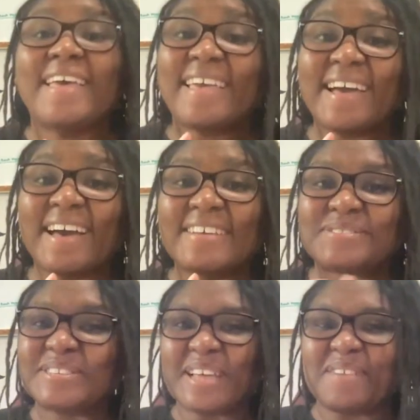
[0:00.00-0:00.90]
Hey
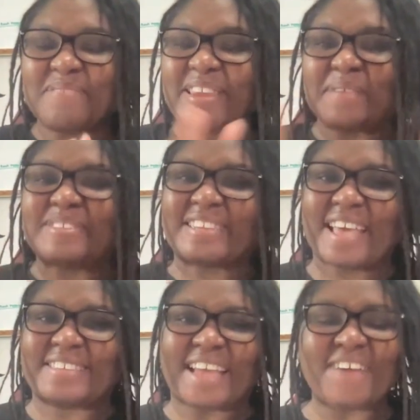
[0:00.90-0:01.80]
guys, what's up? My name's
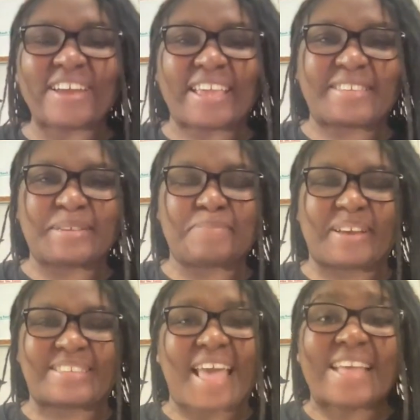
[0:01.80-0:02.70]
Ines. I write kissing
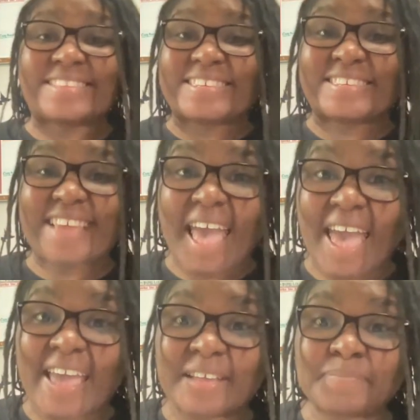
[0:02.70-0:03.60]
books, and
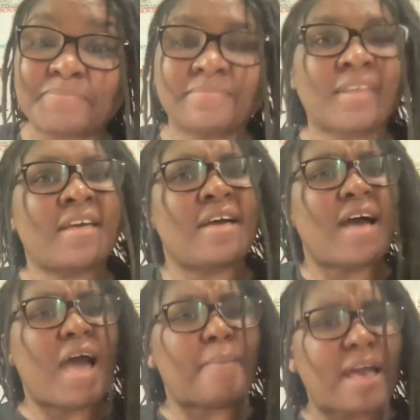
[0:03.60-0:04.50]
today
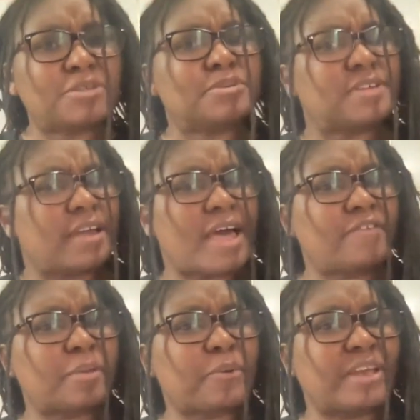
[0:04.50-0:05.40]
I'm actually not
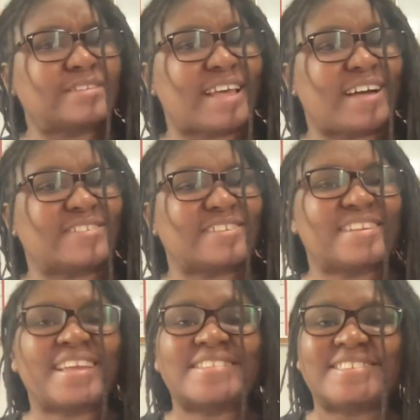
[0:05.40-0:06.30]
having a breakdown.
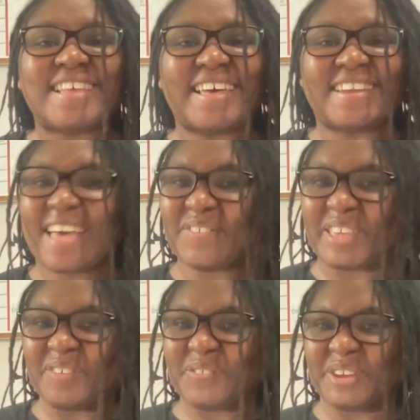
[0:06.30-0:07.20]
Instead, I have a
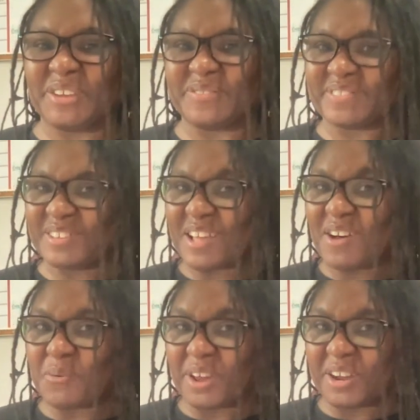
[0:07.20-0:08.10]
gift for you.
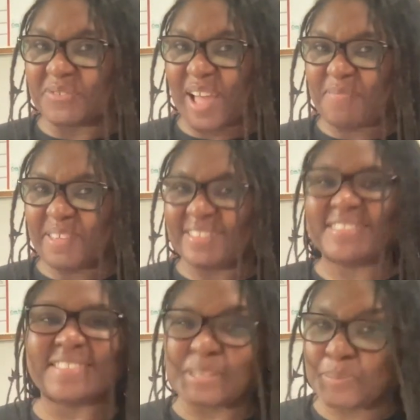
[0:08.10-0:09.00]
Want to unwrap it?
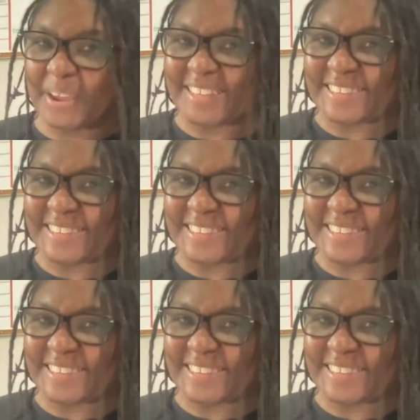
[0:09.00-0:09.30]
Let's break